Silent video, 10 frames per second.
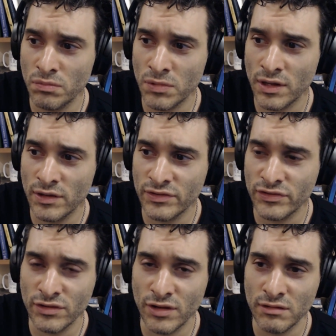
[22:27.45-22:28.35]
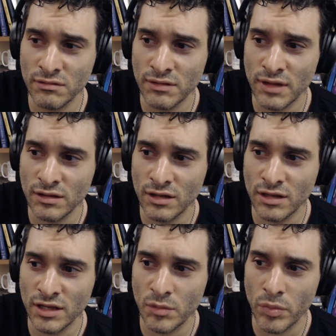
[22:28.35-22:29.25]
Because it's not
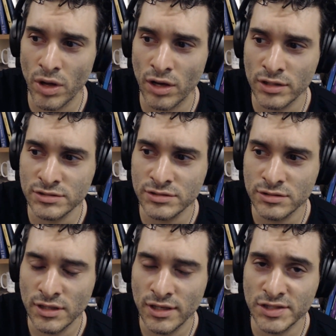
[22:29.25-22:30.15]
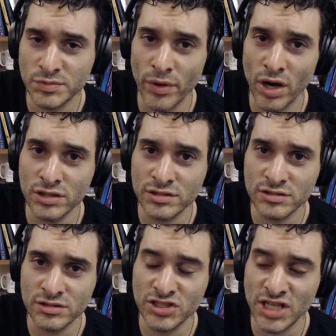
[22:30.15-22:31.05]
technically a box, it's box
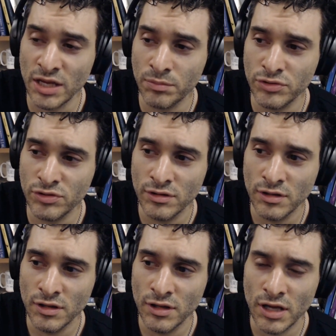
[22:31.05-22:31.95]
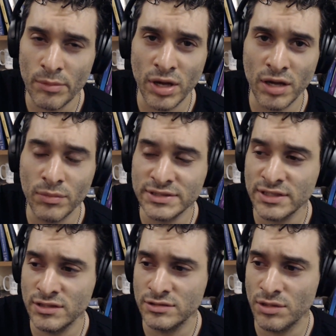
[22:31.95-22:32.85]
shaped. Am I
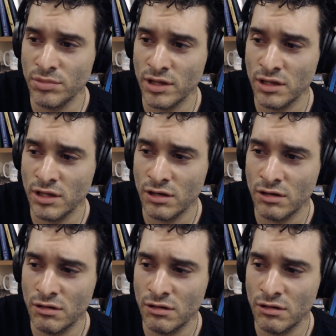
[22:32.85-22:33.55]
missing something here?